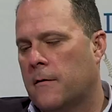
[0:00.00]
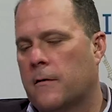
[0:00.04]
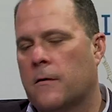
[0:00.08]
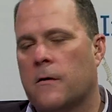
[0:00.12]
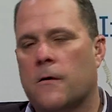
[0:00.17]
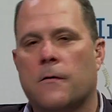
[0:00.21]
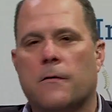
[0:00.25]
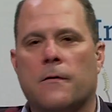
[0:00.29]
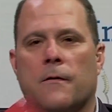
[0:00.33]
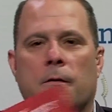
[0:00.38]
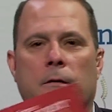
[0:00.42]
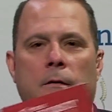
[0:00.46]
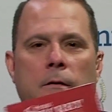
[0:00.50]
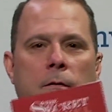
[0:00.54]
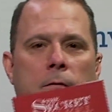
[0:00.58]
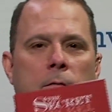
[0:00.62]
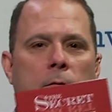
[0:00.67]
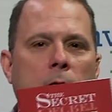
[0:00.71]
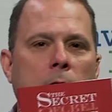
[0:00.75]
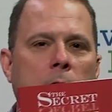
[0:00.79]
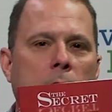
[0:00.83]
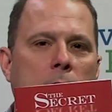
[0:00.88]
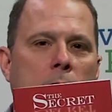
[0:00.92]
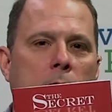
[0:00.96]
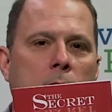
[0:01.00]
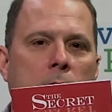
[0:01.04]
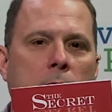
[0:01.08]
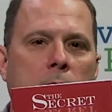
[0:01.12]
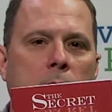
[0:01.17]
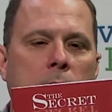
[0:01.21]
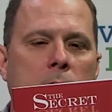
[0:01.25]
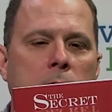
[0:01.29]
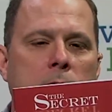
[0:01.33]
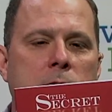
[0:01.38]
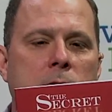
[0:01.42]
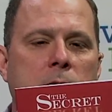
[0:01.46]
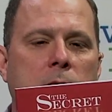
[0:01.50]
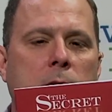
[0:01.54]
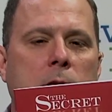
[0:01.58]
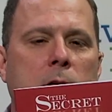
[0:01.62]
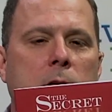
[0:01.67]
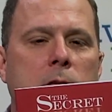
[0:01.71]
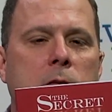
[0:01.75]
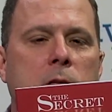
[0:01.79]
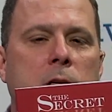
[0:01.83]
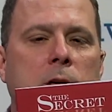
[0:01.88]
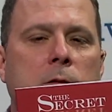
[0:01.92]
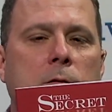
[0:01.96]
called The
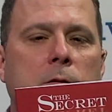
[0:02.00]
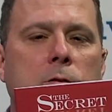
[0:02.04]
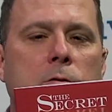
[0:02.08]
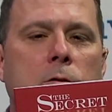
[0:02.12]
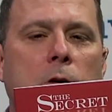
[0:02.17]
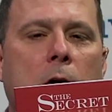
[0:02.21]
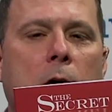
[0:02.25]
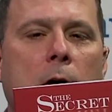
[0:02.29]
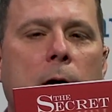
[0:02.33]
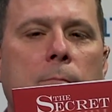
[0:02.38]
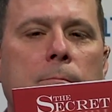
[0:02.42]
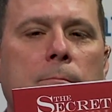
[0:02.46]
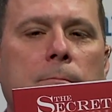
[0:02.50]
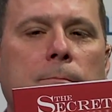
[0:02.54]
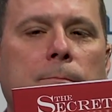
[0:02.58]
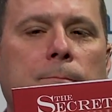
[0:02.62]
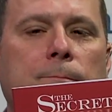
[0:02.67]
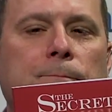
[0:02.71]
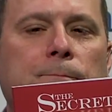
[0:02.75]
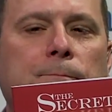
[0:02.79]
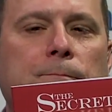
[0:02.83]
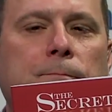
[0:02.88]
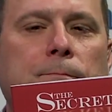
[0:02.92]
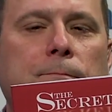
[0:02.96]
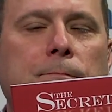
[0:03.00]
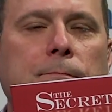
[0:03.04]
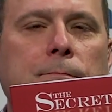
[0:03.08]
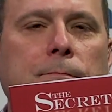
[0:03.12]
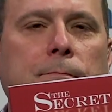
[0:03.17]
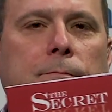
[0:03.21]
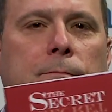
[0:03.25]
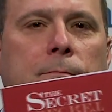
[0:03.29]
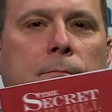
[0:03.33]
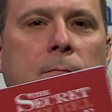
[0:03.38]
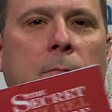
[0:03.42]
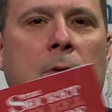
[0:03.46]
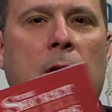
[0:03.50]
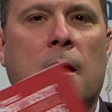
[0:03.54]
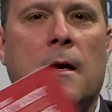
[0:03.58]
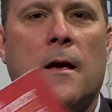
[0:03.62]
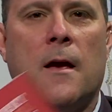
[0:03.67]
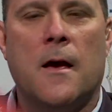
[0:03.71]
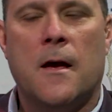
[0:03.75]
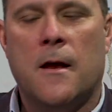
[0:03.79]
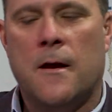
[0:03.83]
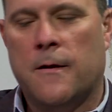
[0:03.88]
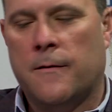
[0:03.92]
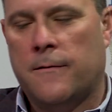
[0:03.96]
Secret Tribe.
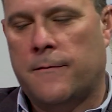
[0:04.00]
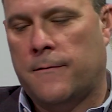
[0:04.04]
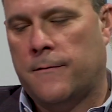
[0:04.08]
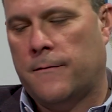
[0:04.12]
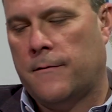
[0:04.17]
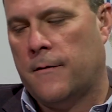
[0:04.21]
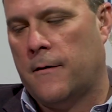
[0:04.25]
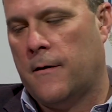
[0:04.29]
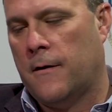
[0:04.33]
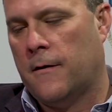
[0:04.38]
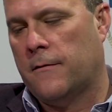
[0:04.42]
And it